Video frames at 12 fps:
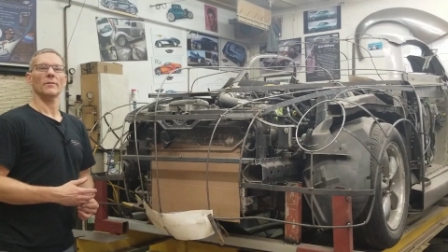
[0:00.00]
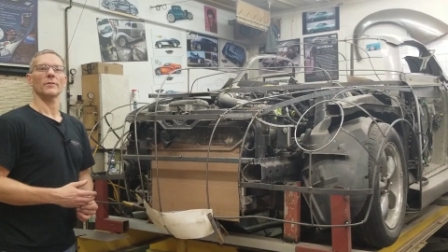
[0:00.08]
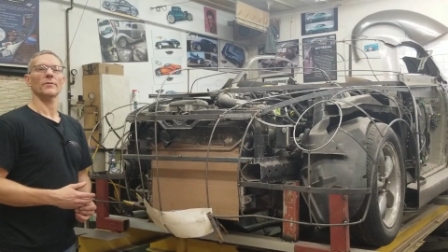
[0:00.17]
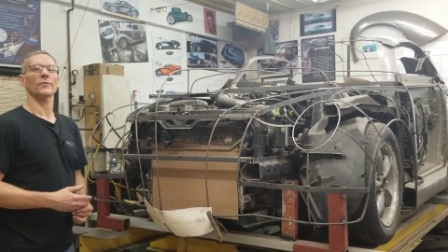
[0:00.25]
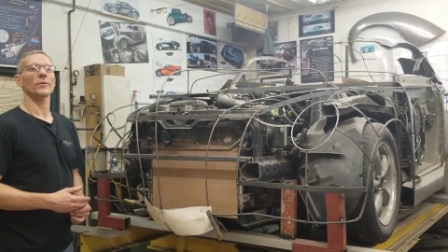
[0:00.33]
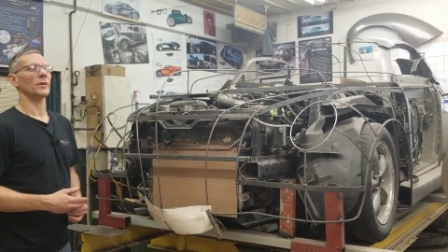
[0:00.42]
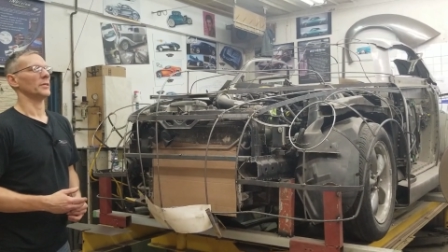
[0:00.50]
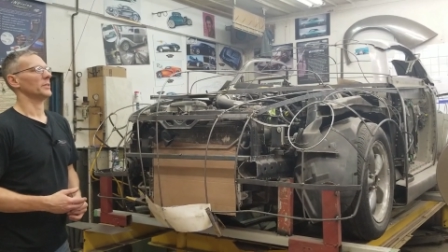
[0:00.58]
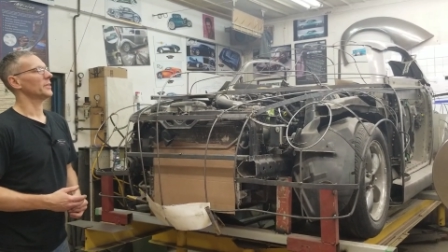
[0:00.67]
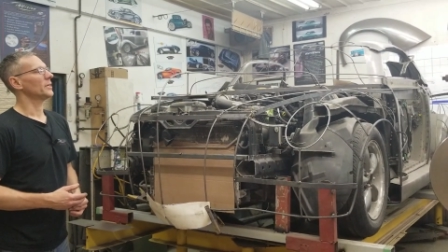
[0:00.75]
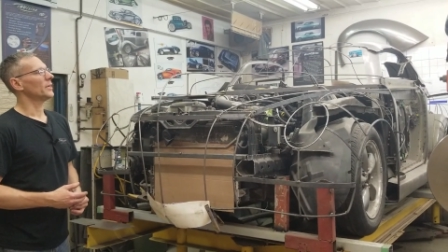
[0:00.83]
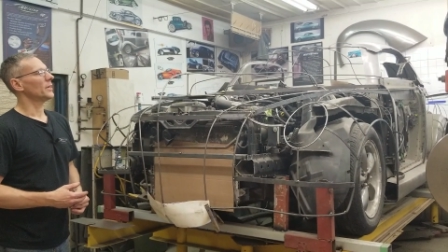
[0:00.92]
of the
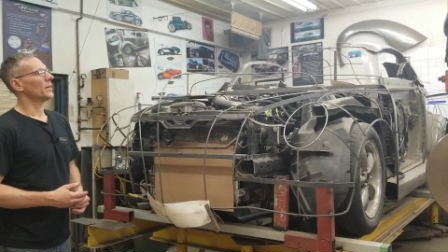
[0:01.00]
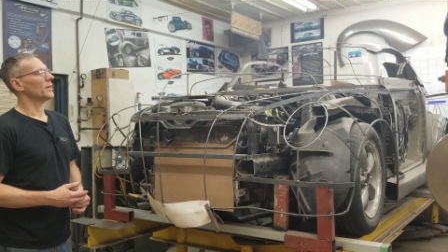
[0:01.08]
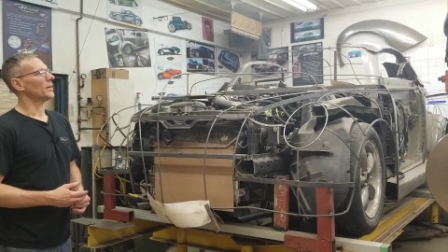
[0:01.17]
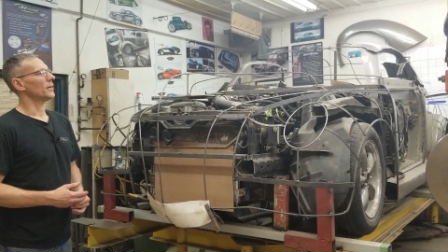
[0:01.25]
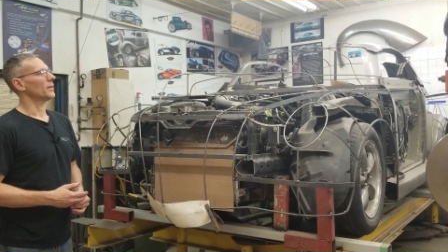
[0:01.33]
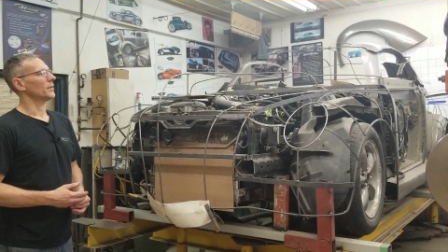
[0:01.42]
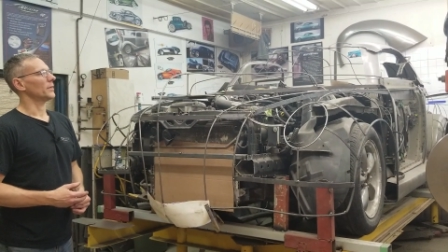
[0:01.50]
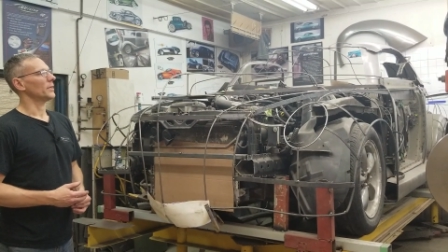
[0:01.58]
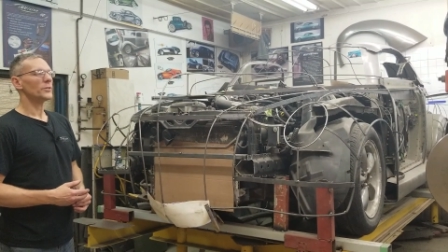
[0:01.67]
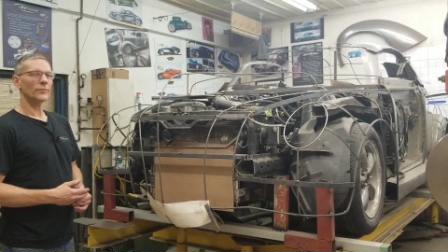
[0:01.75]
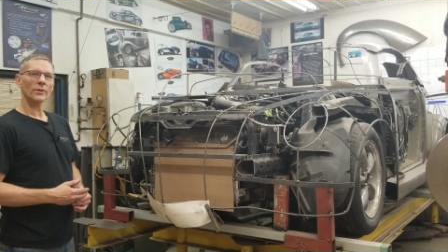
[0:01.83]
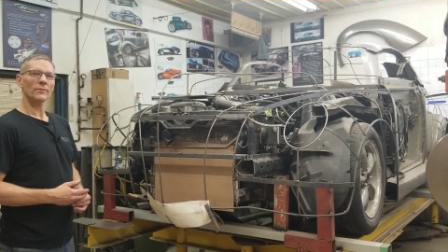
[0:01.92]
front.
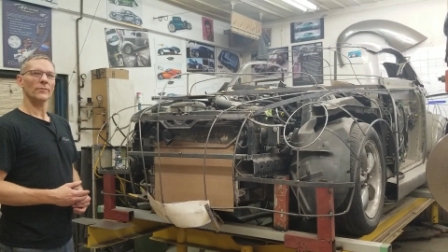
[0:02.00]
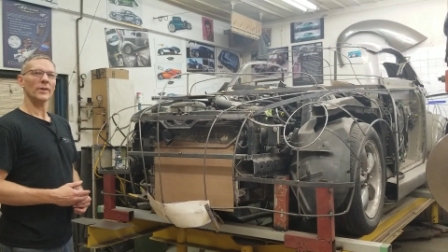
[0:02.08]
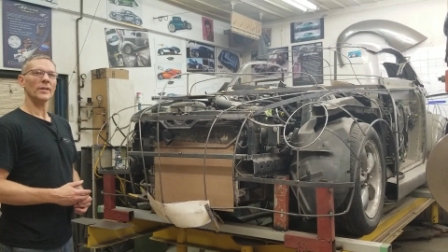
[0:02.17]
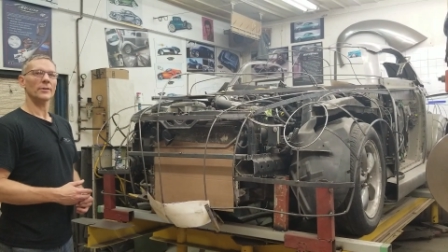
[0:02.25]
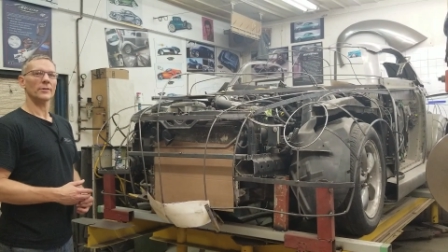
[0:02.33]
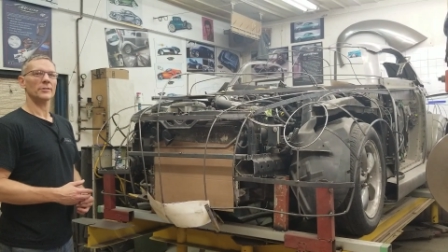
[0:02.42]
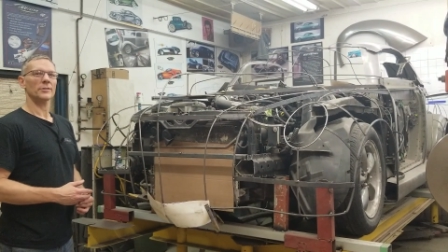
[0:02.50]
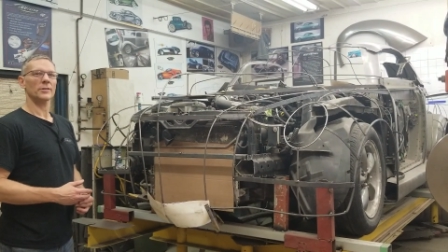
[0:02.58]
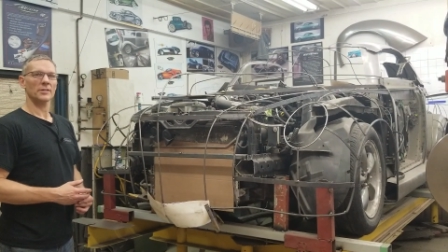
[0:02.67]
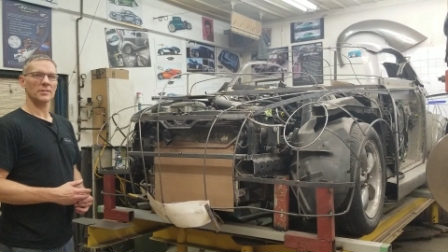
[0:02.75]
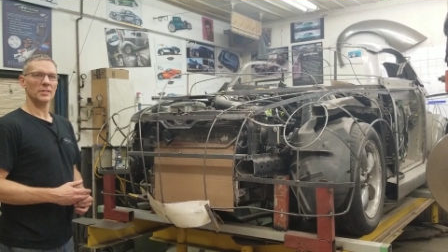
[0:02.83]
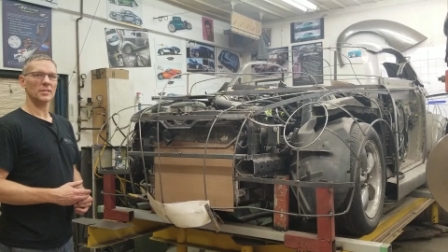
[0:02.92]
Each front fender is going to
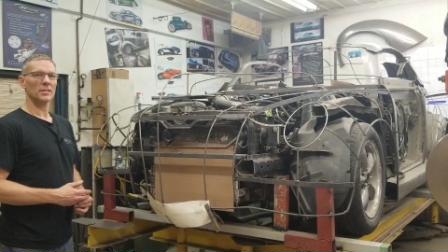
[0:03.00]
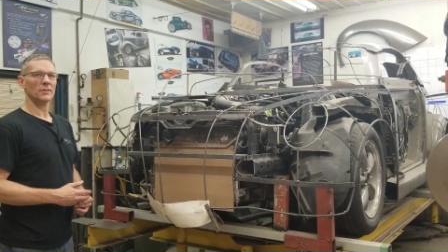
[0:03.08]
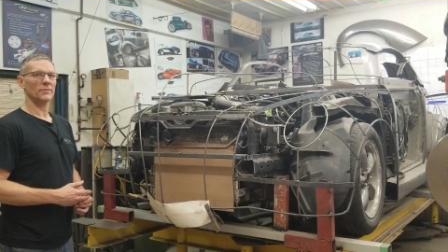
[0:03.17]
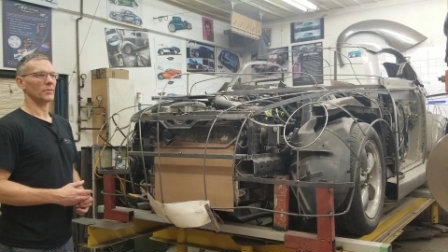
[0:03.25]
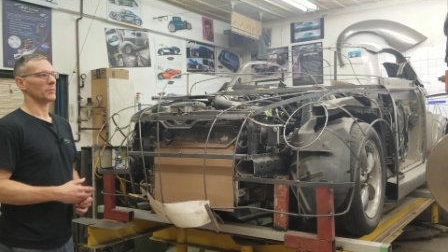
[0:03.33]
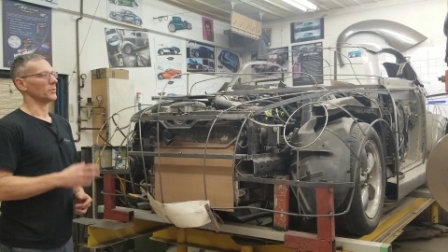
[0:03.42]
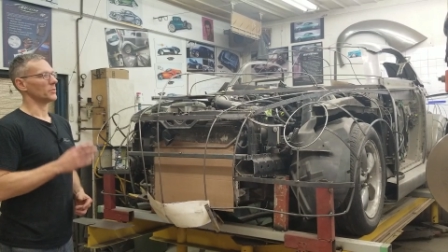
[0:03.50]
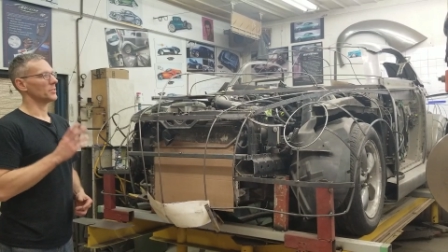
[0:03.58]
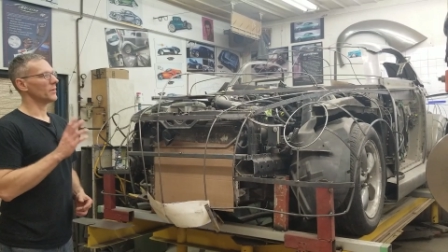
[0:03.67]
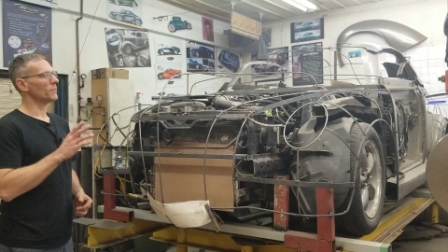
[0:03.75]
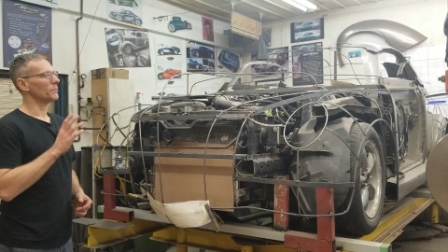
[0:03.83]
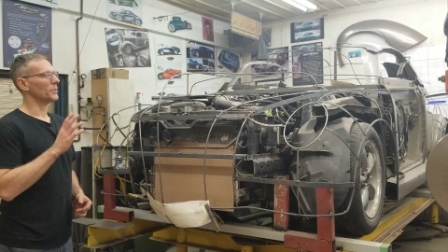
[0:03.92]
consist of about
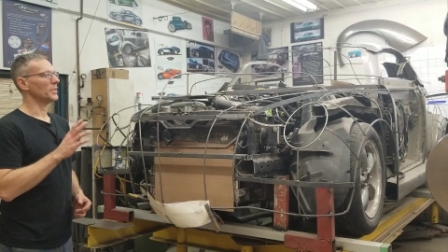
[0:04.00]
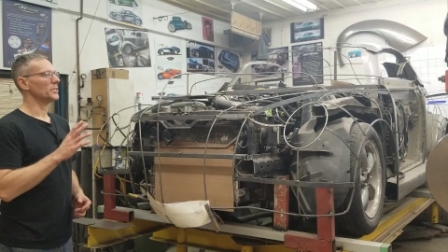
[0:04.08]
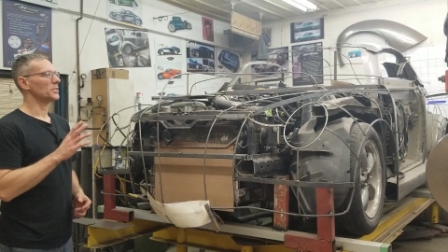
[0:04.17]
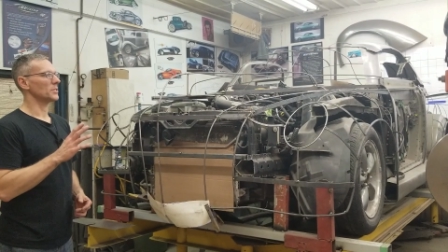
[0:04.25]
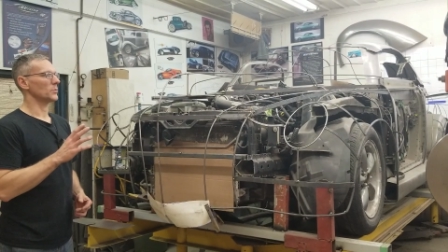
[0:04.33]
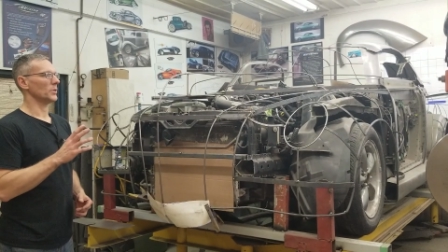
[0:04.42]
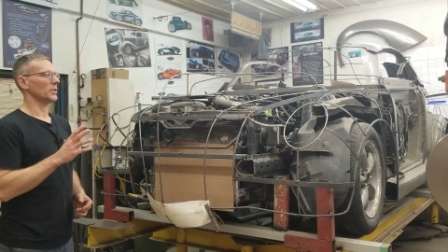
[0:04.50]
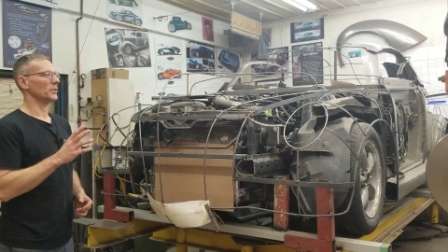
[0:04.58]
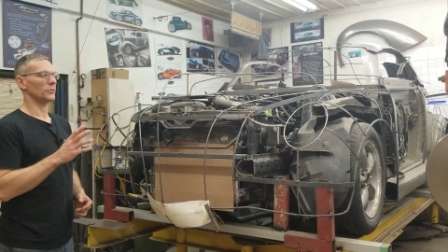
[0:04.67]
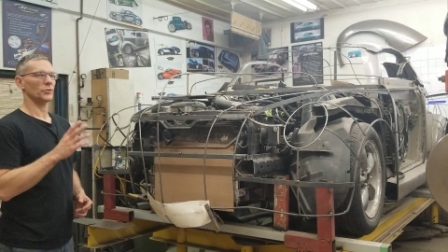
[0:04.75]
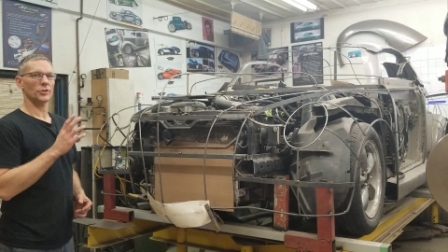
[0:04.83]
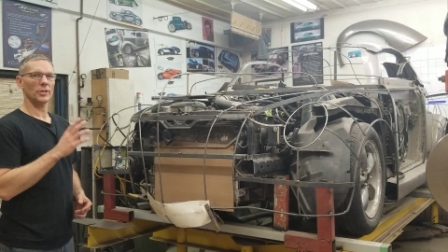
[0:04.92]
7 pieces that we need
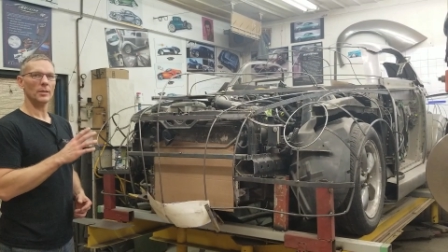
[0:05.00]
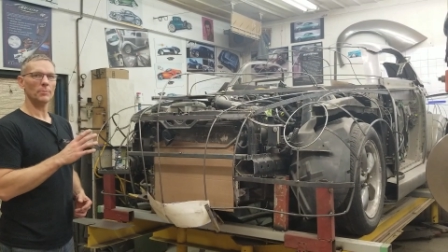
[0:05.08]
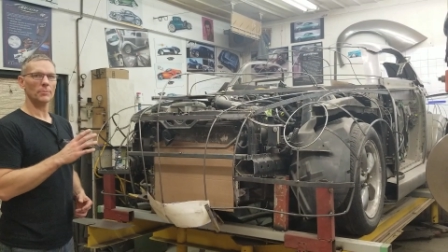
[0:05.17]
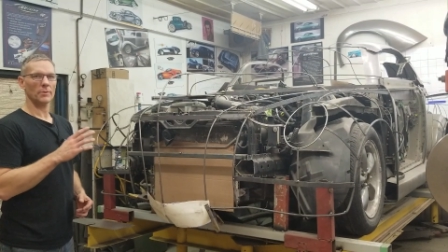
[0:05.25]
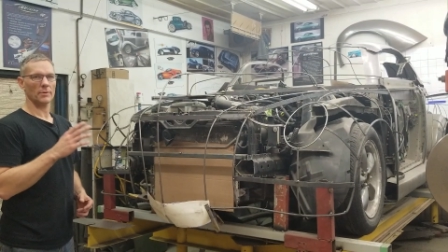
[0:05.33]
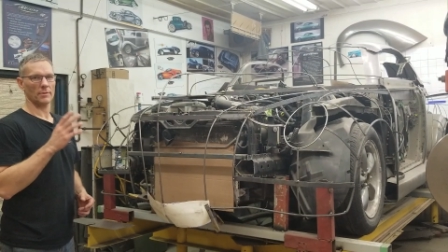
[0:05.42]
to shape,